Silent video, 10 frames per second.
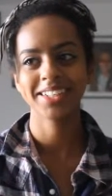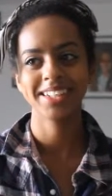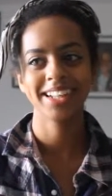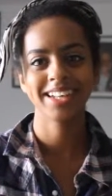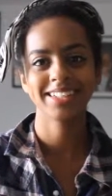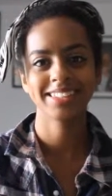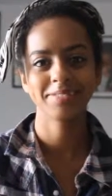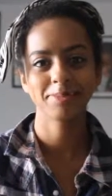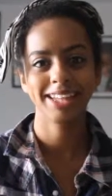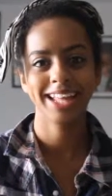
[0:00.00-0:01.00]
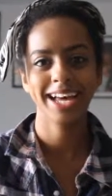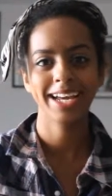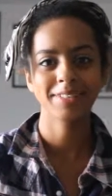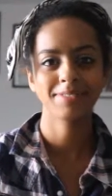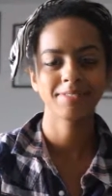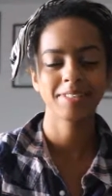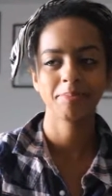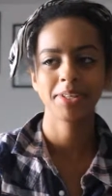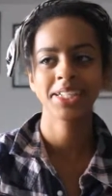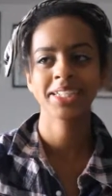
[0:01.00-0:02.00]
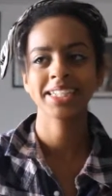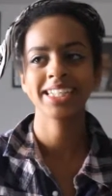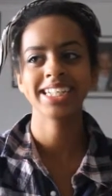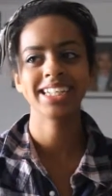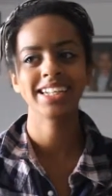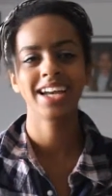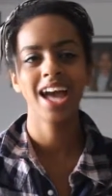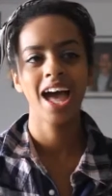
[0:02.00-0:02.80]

done a lot in my life, apparently.